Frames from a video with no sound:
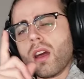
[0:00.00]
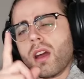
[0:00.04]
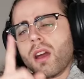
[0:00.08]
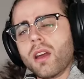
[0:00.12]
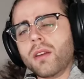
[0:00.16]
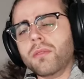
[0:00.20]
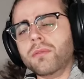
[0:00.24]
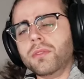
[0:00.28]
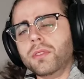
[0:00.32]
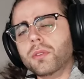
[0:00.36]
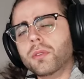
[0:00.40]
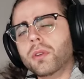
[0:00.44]

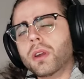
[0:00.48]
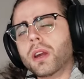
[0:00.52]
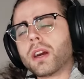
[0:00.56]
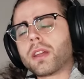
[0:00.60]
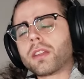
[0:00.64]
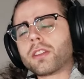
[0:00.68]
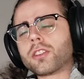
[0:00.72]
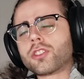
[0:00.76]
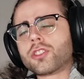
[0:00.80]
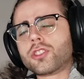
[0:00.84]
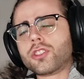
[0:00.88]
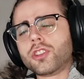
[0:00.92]
Have you
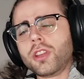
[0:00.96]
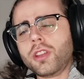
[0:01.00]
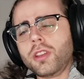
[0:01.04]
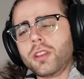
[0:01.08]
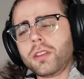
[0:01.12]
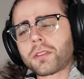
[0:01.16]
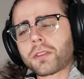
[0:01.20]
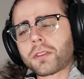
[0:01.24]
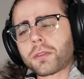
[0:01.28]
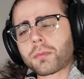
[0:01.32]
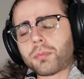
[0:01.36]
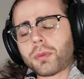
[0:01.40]
had a
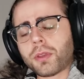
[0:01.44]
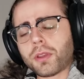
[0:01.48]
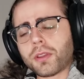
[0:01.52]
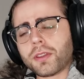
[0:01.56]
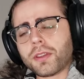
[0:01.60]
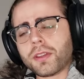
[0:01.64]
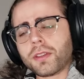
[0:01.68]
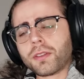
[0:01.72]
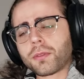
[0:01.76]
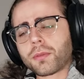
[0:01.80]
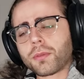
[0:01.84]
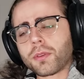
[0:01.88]
shitty
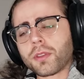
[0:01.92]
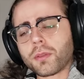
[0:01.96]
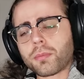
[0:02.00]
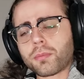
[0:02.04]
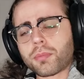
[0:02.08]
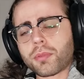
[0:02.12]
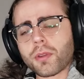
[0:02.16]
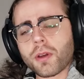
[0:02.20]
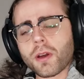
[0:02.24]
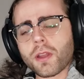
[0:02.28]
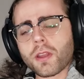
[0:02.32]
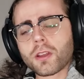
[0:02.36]
experience with a
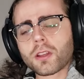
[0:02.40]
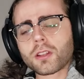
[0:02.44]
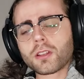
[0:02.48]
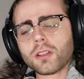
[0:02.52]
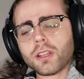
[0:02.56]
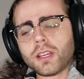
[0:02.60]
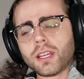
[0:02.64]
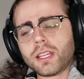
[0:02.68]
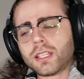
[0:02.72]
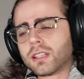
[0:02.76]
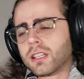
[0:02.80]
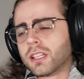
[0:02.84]
product
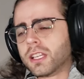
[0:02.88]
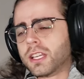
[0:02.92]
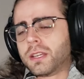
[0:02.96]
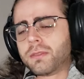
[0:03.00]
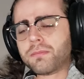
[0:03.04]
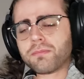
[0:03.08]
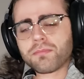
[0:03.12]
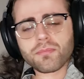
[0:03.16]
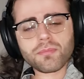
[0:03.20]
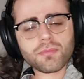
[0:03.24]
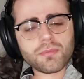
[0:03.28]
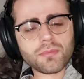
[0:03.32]
lately?
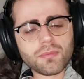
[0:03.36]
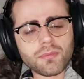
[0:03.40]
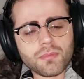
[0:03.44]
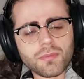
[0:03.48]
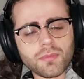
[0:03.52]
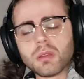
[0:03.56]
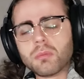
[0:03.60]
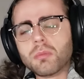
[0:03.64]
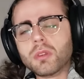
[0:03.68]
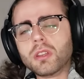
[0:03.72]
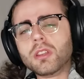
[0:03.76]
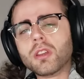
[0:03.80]

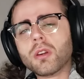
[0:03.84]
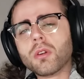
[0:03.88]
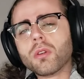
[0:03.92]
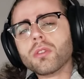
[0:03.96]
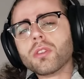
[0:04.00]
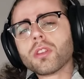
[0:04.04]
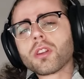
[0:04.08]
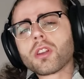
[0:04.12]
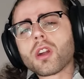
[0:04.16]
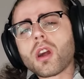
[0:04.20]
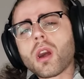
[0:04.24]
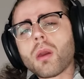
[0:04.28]
Let me know
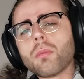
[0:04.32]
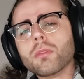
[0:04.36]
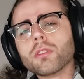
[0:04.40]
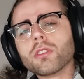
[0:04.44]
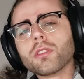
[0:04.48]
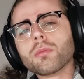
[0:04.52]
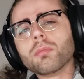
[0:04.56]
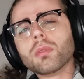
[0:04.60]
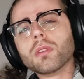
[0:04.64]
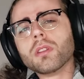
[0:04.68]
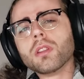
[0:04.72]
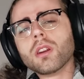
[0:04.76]
in the
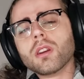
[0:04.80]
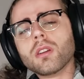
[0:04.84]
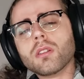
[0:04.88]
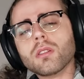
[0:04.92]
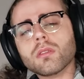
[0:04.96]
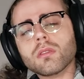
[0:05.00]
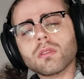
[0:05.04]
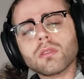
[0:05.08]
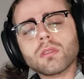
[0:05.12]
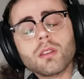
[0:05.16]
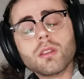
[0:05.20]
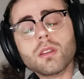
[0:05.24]
comments
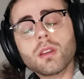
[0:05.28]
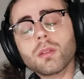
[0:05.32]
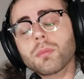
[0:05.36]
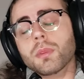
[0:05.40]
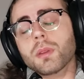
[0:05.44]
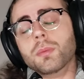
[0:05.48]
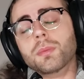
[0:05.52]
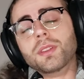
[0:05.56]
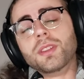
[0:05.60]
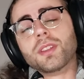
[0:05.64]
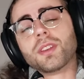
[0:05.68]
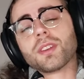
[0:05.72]
below. And
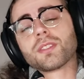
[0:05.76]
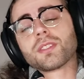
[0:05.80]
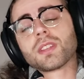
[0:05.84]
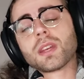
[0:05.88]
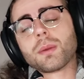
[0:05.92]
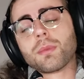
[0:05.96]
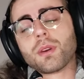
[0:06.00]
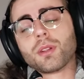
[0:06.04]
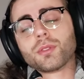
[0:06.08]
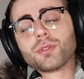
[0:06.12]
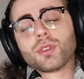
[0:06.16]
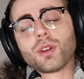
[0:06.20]
maybe next
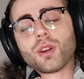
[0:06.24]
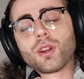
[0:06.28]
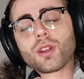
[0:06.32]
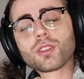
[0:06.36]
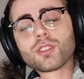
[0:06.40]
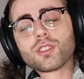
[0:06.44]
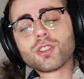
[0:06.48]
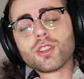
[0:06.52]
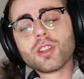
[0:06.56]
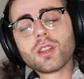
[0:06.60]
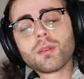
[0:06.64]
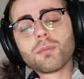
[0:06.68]
time I'll talk
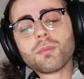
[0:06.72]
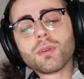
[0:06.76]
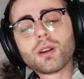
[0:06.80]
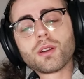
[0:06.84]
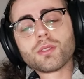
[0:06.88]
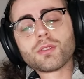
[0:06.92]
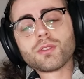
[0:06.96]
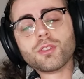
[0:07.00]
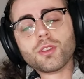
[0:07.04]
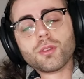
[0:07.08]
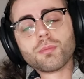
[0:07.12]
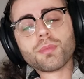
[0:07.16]
shit
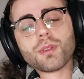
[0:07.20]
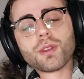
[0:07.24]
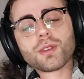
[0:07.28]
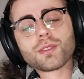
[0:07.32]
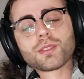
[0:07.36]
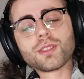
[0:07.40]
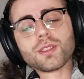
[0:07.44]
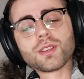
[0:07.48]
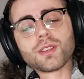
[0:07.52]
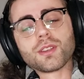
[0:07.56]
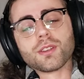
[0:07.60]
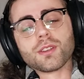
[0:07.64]
about your
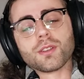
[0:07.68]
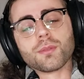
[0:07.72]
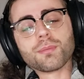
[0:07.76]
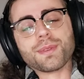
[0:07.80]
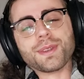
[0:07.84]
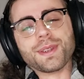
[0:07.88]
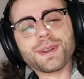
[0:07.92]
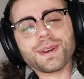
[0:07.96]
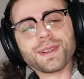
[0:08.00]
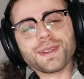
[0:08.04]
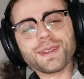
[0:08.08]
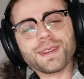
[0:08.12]
particular
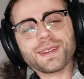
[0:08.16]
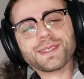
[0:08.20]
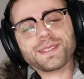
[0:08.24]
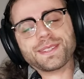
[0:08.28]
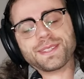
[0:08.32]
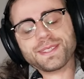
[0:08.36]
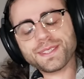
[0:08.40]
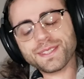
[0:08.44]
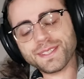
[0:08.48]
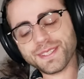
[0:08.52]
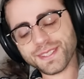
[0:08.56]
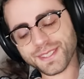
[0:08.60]
product.